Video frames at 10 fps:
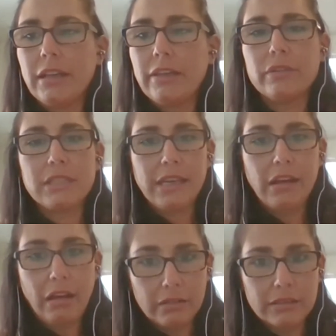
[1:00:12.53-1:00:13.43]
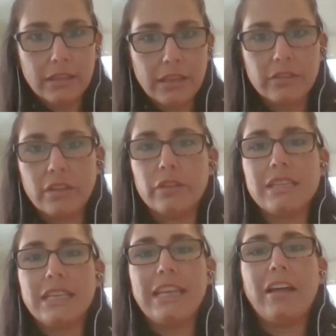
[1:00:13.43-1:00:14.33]
and those
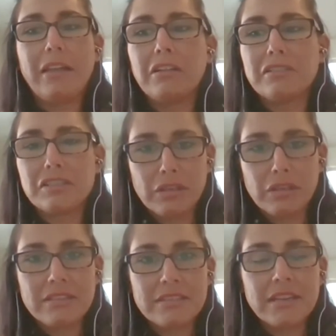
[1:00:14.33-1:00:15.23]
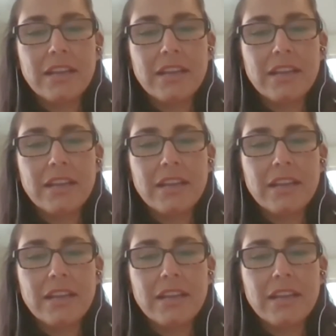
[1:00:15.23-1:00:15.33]
ELL students